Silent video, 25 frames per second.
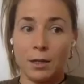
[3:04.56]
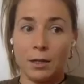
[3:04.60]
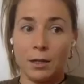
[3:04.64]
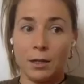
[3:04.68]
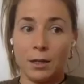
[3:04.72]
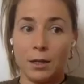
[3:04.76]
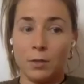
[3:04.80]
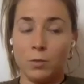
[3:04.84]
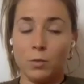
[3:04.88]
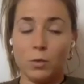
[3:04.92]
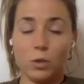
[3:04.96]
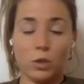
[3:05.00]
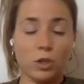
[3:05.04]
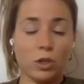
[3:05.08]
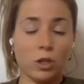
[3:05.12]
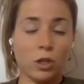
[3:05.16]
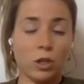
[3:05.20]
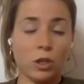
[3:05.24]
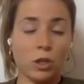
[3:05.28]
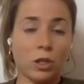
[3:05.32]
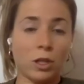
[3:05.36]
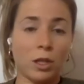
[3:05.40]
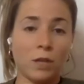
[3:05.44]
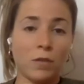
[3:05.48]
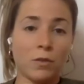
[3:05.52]
it was not
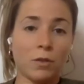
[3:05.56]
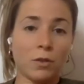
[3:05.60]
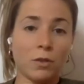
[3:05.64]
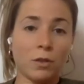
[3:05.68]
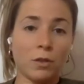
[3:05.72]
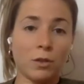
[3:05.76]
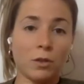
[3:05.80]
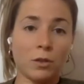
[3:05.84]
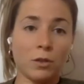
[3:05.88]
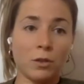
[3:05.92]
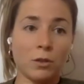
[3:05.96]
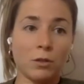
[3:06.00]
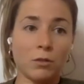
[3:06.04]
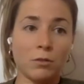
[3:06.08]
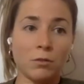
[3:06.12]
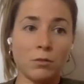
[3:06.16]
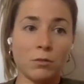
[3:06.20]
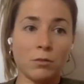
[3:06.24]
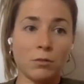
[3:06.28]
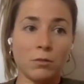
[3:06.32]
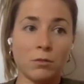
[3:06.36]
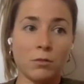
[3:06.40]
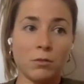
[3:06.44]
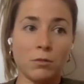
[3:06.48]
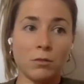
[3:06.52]
even
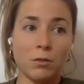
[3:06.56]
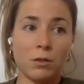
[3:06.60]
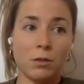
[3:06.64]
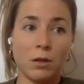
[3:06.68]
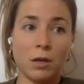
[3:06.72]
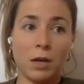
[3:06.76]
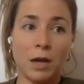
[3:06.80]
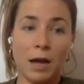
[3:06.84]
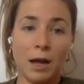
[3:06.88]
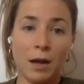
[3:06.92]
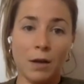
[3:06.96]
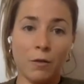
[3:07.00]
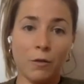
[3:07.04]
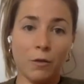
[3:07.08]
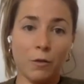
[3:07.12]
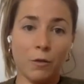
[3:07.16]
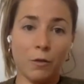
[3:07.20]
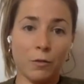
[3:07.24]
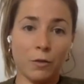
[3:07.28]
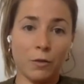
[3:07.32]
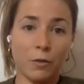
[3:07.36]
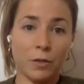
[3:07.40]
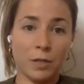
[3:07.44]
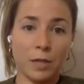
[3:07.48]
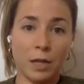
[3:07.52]
the half of the
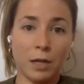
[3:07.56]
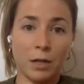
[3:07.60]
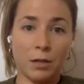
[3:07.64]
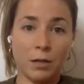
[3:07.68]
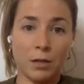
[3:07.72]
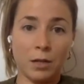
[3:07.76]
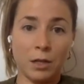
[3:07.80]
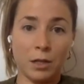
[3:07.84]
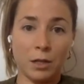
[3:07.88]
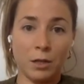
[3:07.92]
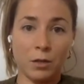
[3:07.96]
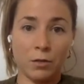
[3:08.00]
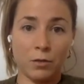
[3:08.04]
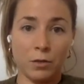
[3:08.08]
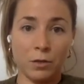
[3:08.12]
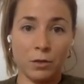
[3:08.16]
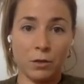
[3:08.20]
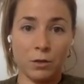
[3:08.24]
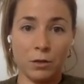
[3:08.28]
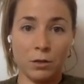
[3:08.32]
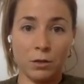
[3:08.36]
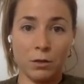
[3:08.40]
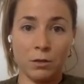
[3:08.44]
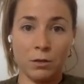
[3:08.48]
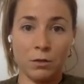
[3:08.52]
salary of
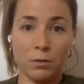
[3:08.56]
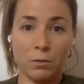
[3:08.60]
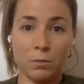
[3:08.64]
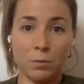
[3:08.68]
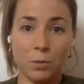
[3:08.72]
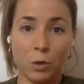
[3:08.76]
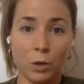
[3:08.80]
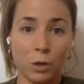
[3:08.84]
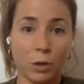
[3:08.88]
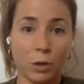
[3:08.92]
a boy.